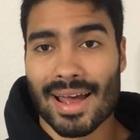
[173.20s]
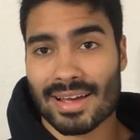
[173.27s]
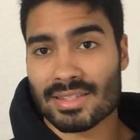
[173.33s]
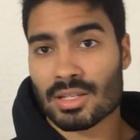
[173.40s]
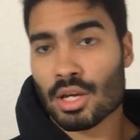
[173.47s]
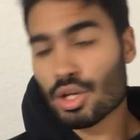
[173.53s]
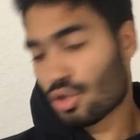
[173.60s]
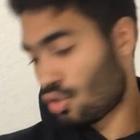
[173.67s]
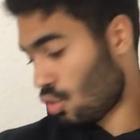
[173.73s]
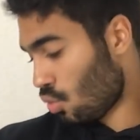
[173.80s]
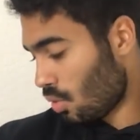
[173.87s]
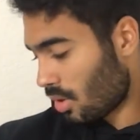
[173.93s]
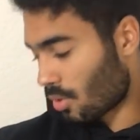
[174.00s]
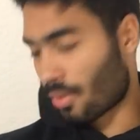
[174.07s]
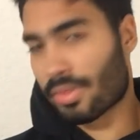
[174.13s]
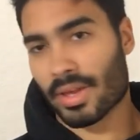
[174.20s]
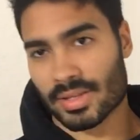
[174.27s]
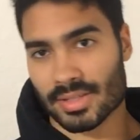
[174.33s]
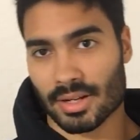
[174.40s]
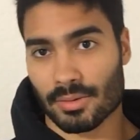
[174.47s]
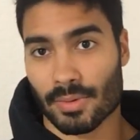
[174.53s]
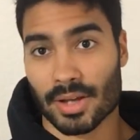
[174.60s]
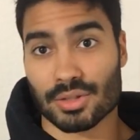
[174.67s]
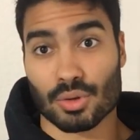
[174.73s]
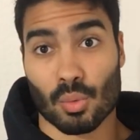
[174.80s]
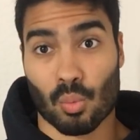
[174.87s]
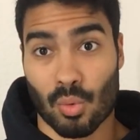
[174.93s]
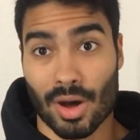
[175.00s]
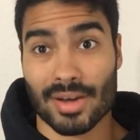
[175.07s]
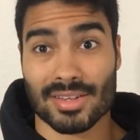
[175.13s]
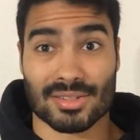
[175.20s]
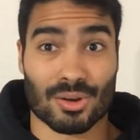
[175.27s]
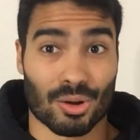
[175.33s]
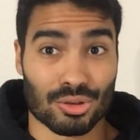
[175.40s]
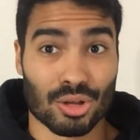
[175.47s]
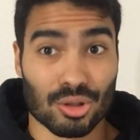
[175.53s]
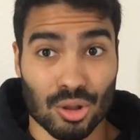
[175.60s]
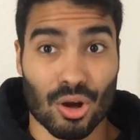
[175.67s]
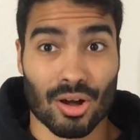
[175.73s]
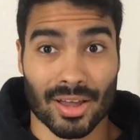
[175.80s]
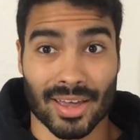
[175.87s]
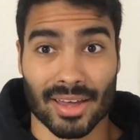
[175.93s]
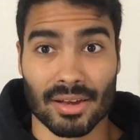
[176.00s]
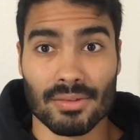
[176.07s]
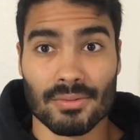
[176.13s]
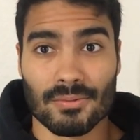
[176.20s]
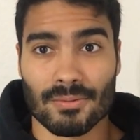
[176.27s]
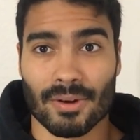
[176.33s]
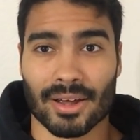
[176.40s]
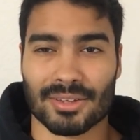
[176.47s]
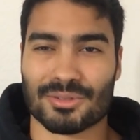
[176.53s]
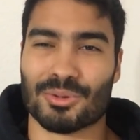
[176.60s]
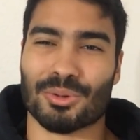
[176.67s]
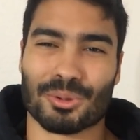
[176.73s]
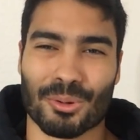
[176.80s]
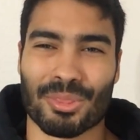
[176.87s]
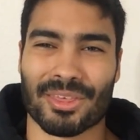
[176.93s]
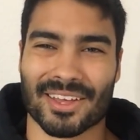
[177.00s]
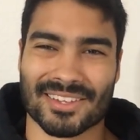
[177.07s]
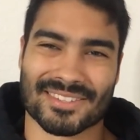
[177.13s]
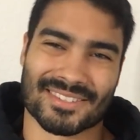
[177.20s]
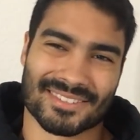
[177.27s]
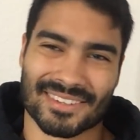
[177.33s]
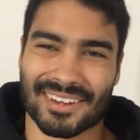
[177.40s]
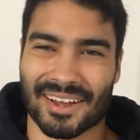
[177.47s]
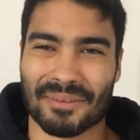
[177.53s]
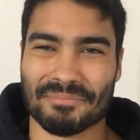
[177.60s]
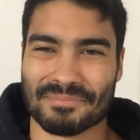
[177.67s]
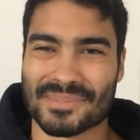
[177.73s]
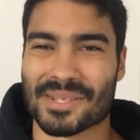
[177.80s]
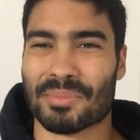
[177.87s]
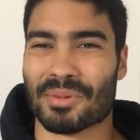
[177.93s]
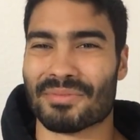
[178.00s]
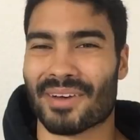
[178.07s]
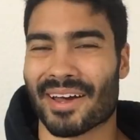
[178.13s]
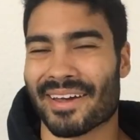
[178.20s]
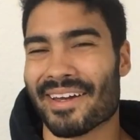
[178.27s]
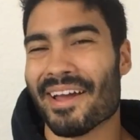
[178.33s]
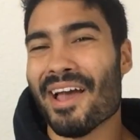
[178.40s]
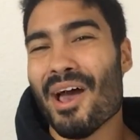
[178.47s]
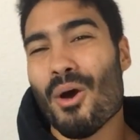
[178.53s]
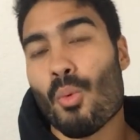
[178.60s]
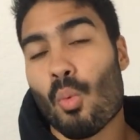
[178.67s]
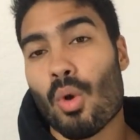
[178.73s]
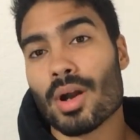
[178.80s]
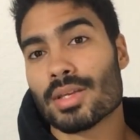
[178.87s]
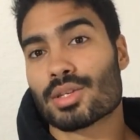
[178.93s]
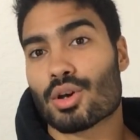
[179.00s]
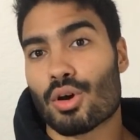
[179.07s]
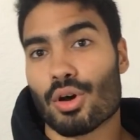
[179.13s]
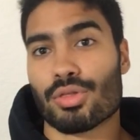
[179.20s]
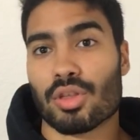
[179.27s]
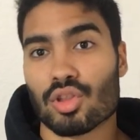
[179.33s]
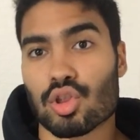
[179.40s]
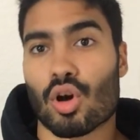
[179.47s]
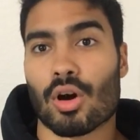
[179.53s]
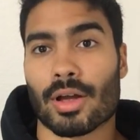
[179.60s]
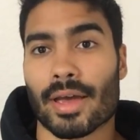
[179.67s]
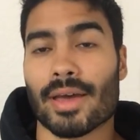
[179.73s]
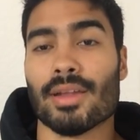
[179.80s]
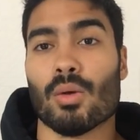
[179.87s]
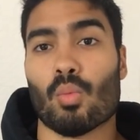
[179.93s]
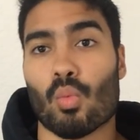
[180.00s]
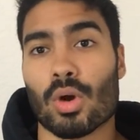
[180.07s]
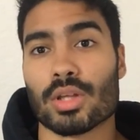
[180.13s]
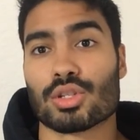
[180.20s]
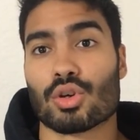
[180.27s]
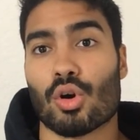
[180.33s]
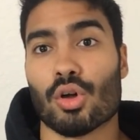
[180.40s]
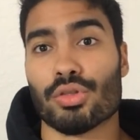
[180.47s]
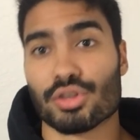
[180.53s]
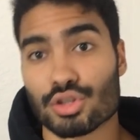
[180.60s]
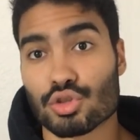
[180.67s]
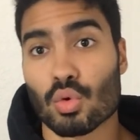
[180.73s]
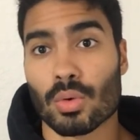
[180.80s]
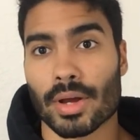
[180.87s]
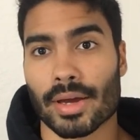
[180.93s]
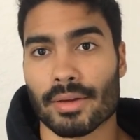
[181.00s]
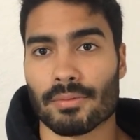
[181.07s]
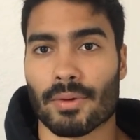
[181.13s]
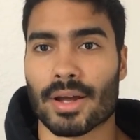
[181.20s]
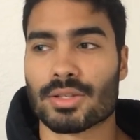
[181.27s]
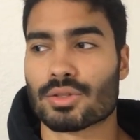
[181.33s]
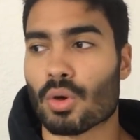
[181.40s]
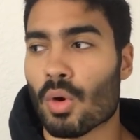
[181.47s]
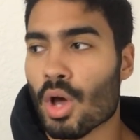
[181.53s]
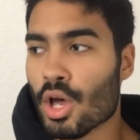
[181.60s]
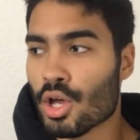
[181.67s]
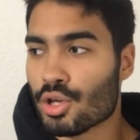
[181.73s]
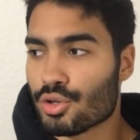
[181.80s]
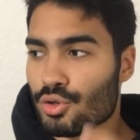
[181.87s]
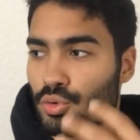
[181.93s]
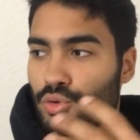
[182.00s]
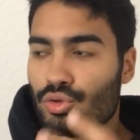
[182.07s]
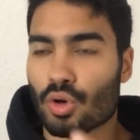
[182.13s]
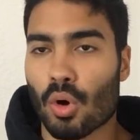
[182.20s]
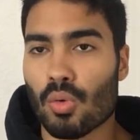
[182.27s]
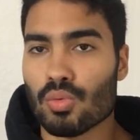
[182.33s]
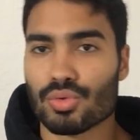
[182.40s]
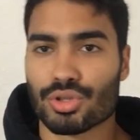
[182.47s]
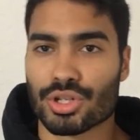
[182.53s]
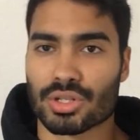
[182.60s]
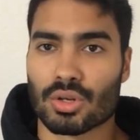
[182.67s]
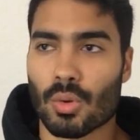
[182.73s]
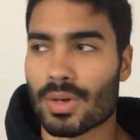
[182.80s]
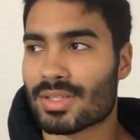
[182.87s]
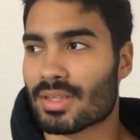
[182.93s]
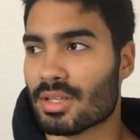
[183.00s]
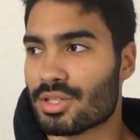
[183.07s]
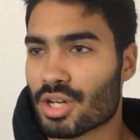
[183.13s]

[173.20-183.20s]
has 2 little things in it, right? So one is called the long head, right? 2 little things, I'm simplifying. One is called the long head and one is called the short head, right? So you don't just go into the